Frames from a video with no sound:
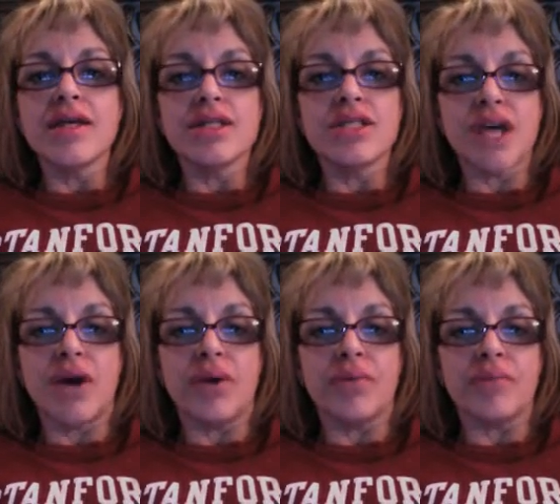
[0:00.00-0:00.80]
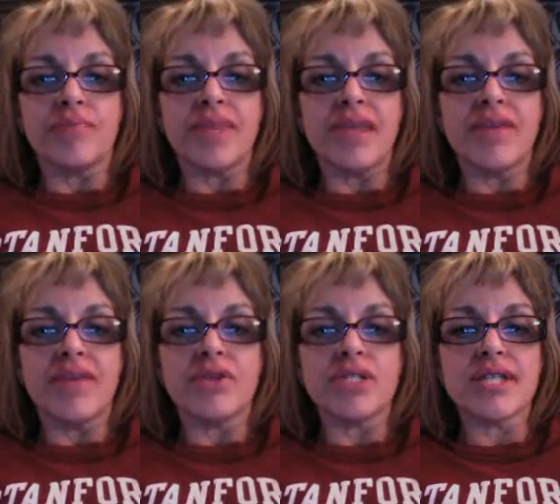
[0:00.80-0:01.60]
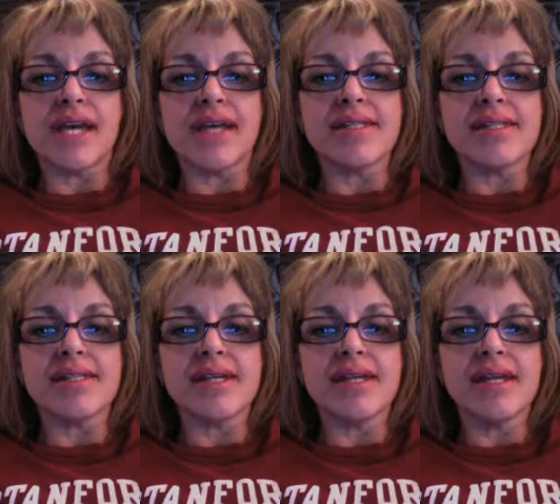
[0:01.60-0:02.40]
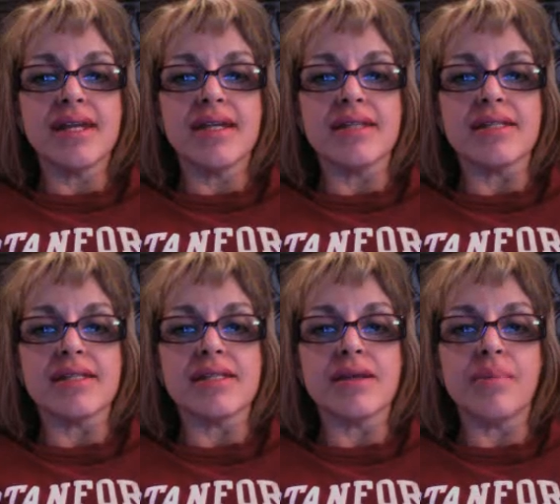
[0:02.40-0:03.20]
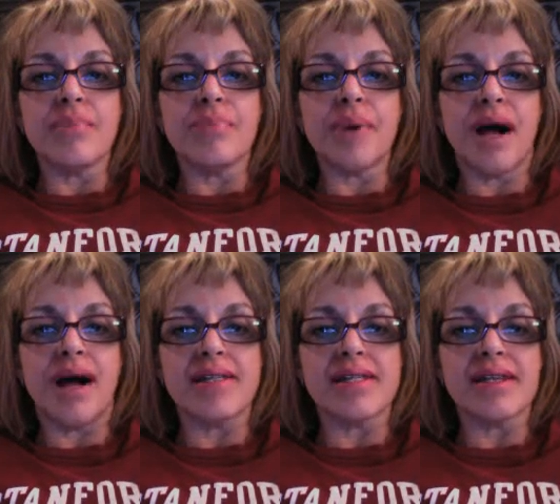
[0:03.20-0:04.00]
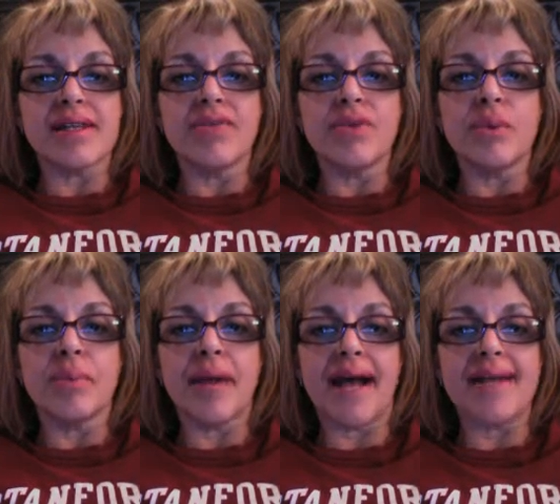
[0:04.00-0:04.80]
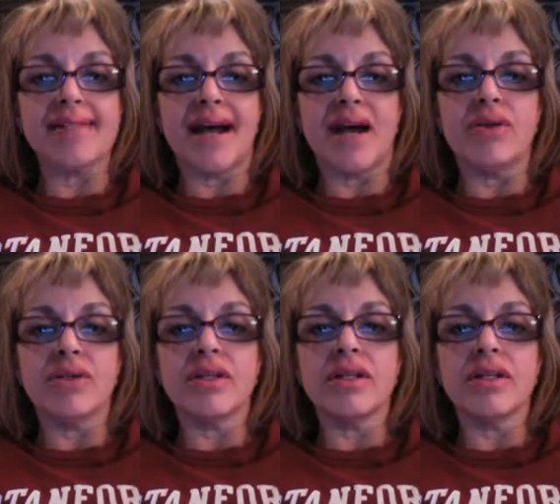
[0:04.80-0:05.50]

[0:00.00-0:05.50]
so if your test is positive, you will pass out,